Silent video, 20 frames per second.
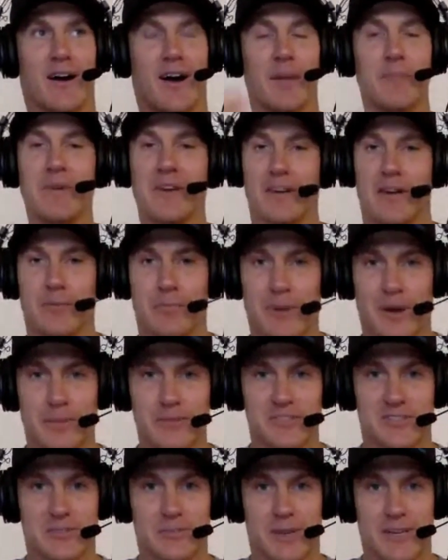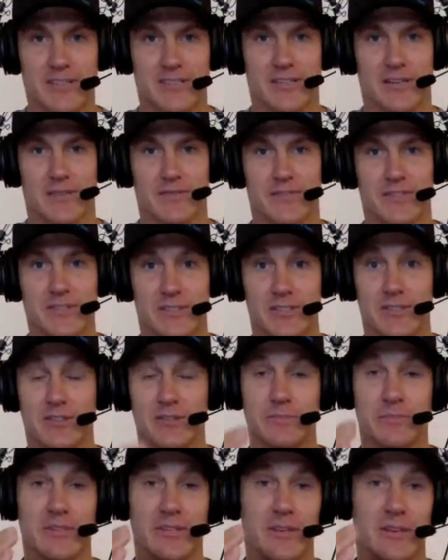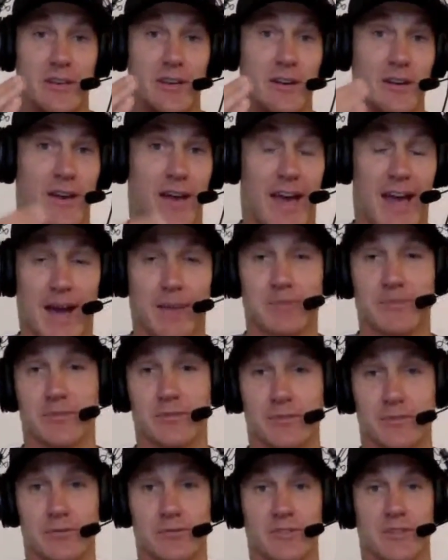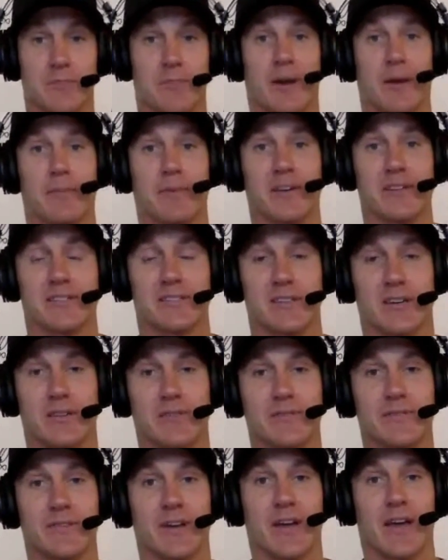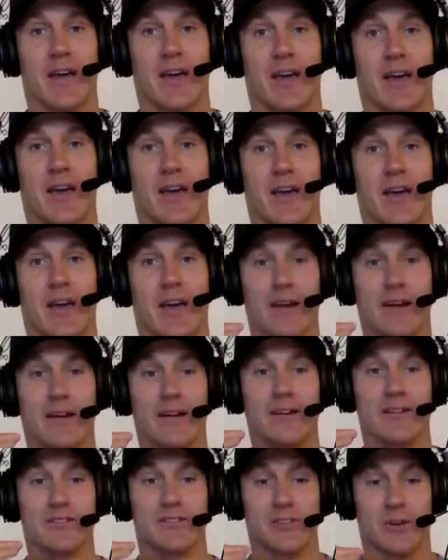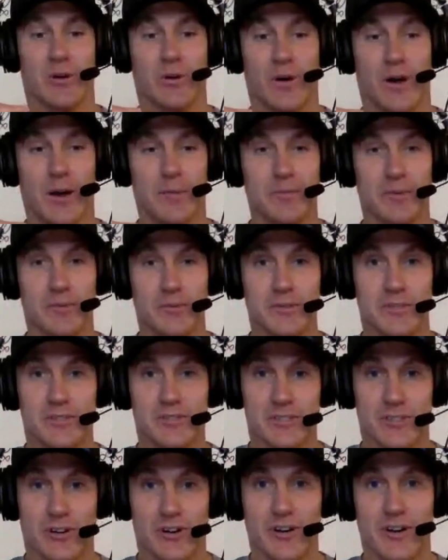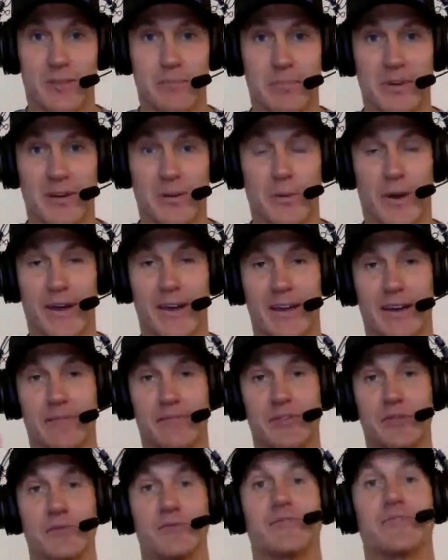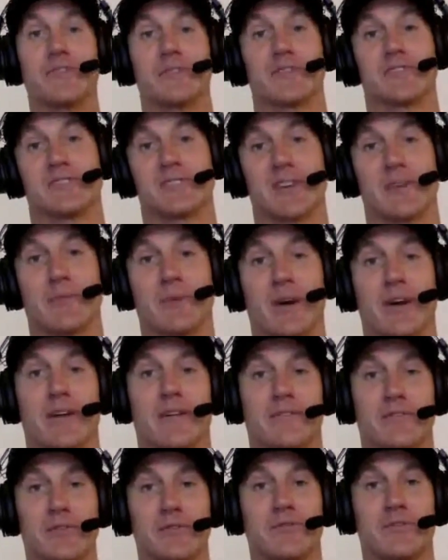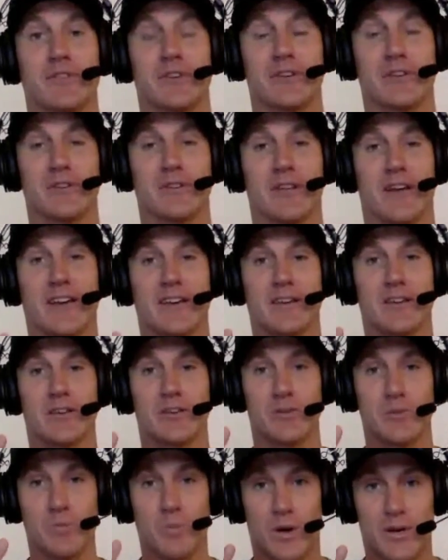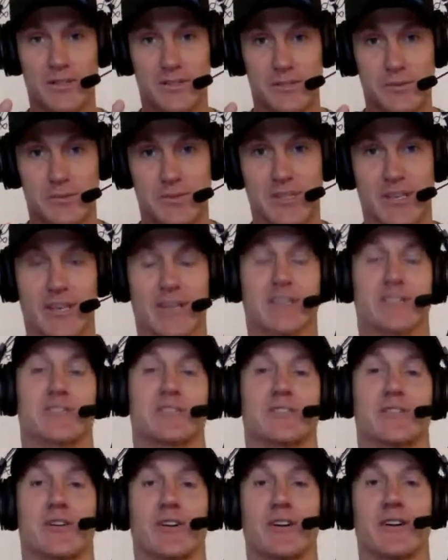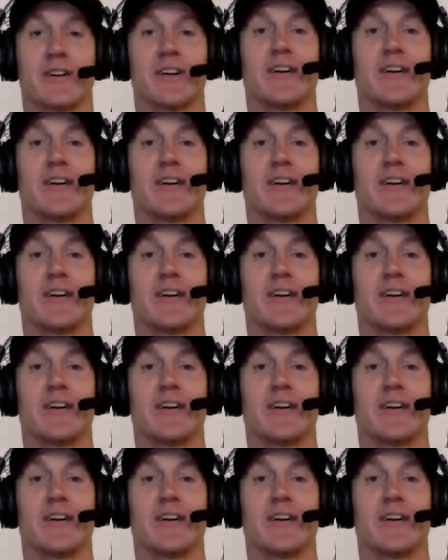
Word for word: I'm making a promise to myself this year to be absolutely my best self. And so I'm going to start in a big way. And if you feel the same way, if you feel like you want to kickstart